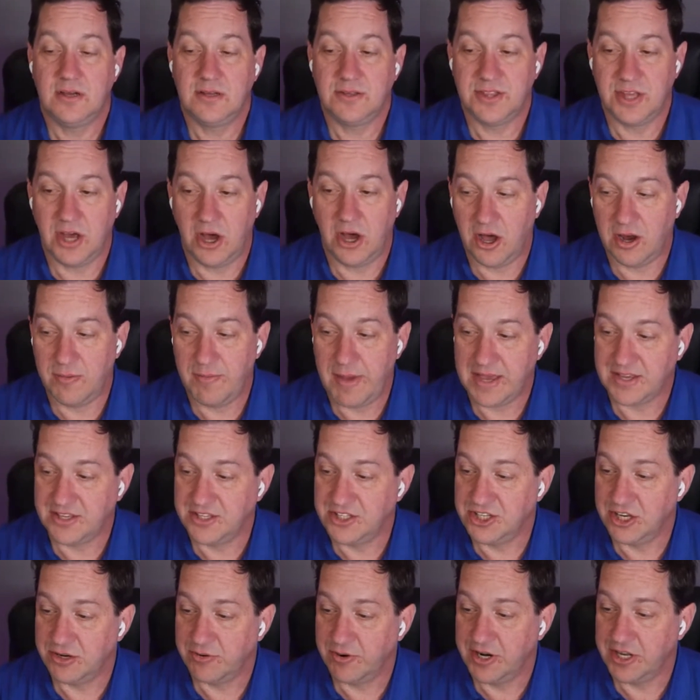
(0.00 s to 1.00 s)
The
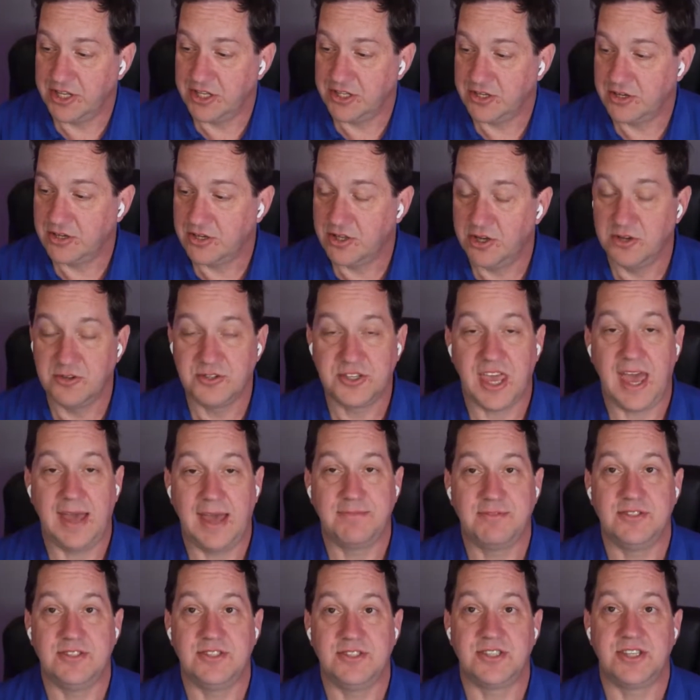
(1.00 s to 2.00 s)
automatically generated closed
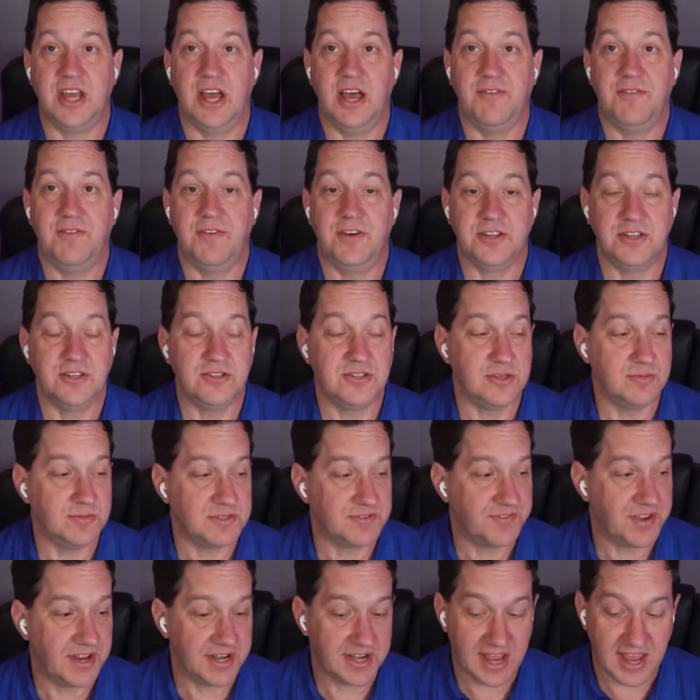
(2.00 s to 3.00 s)
caption stuff on YouTube is
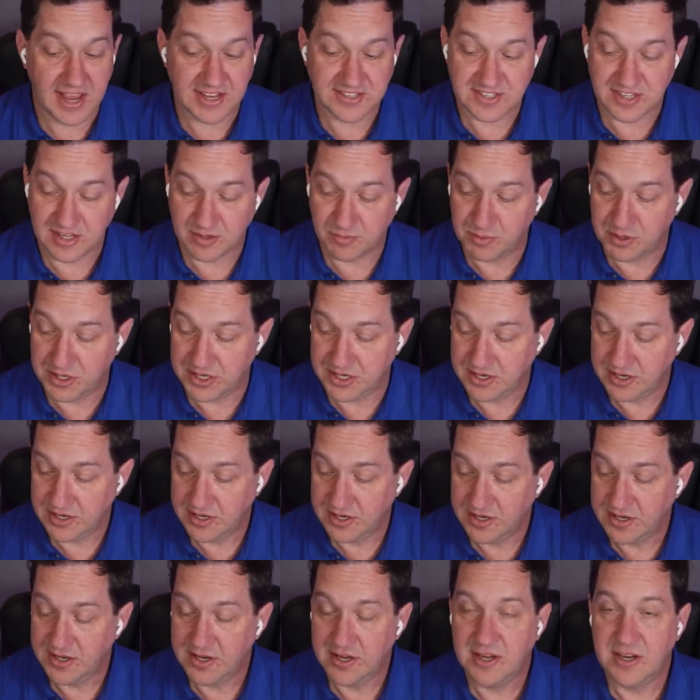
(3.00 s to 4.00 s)
fantastic. But
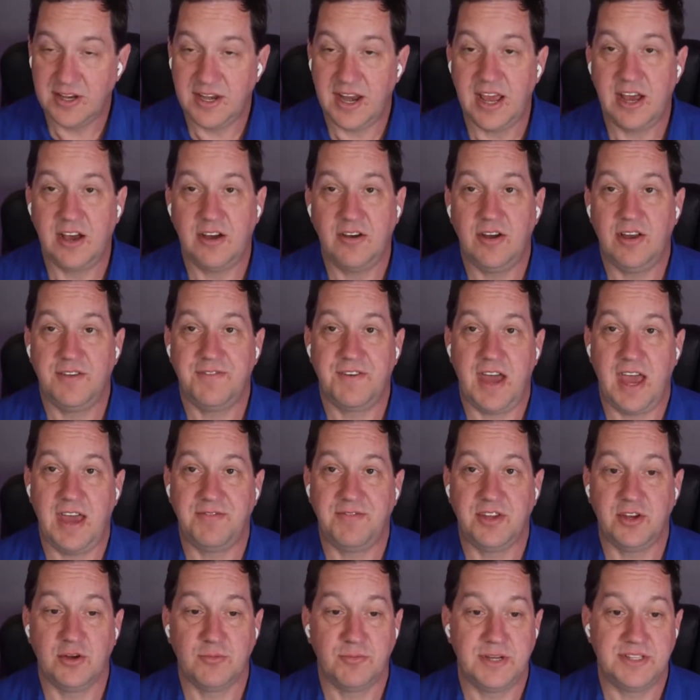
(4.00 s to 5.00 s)
now if I have
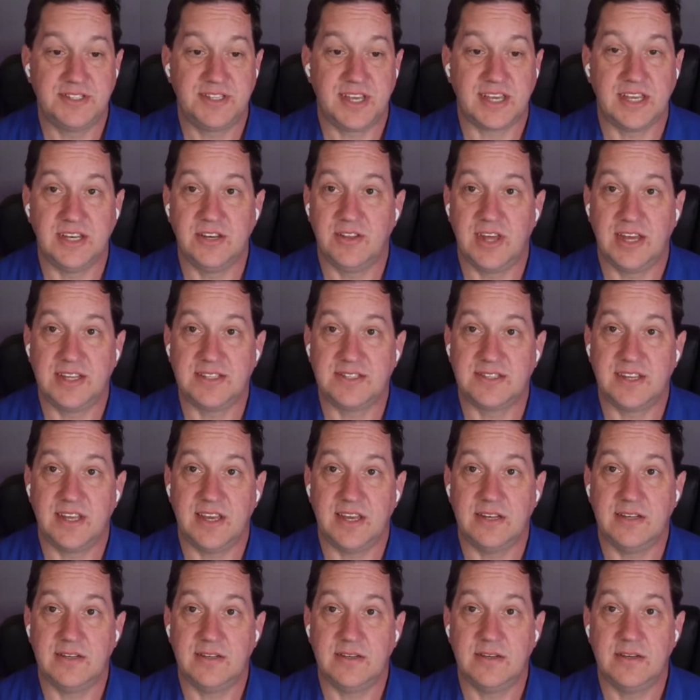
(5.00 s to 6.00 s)
the earbuds, I can do that
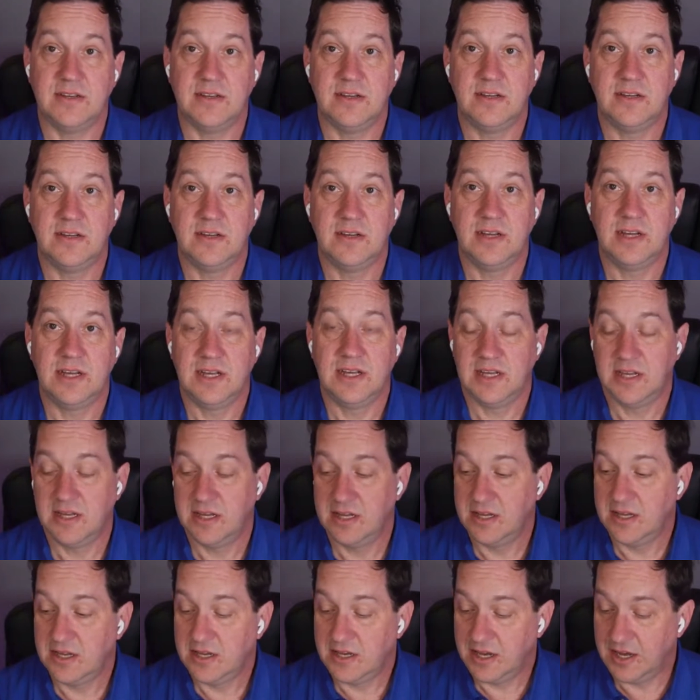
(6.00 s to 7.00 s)
instead.
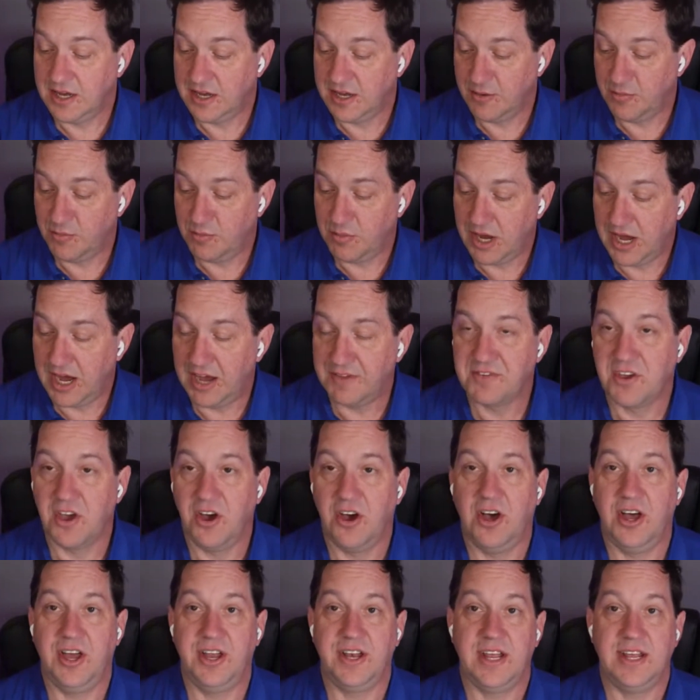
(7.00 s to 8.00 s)
I've
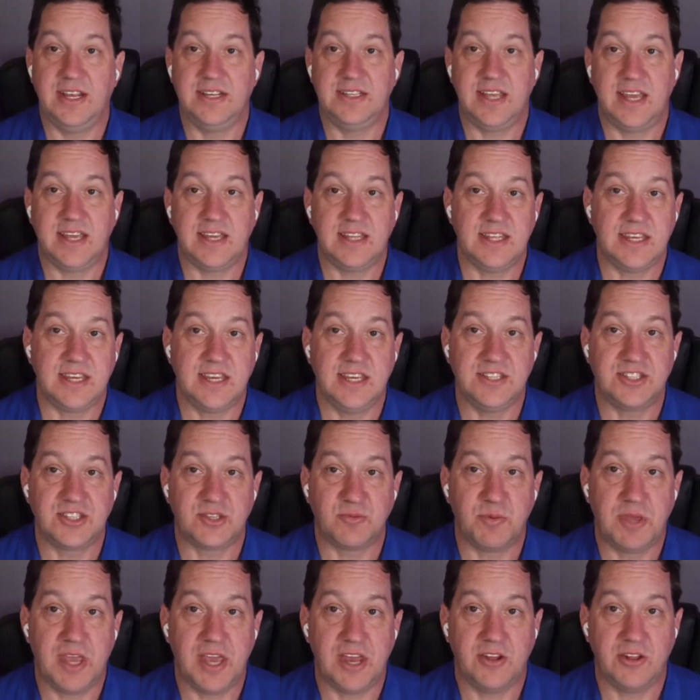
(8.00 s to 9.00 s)
gone and taken the kids to
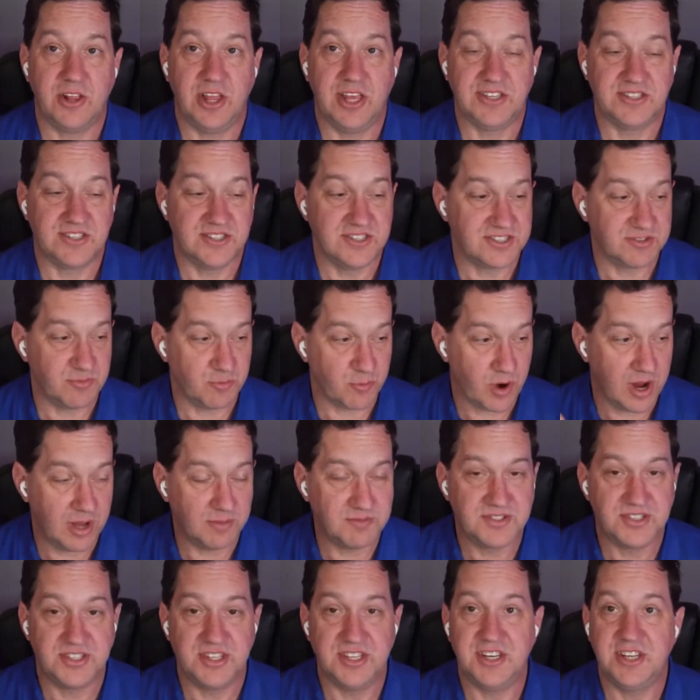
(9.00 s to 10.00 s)
piano lessons, and where I'm
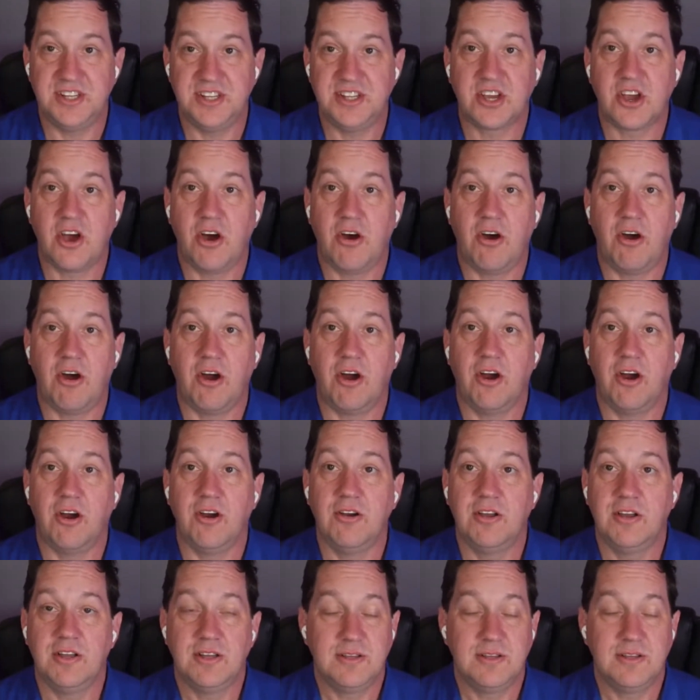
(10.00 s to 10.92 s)
sitting in the car